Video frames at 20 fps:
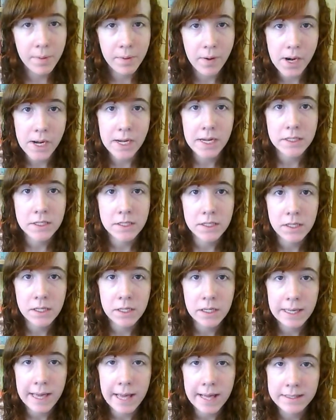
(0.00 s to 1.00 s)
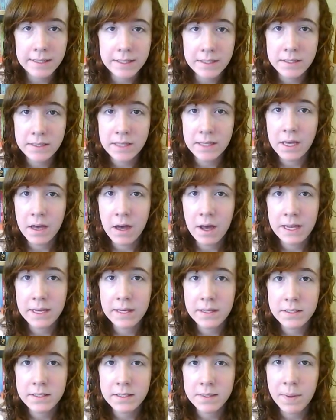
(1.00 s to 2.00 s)
prior to getting to the
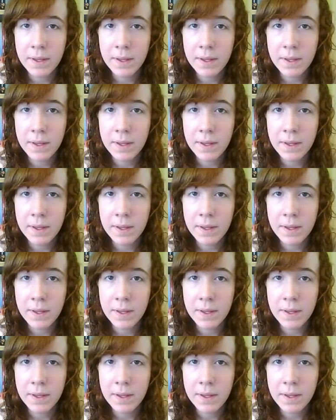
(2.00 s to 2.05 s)
island,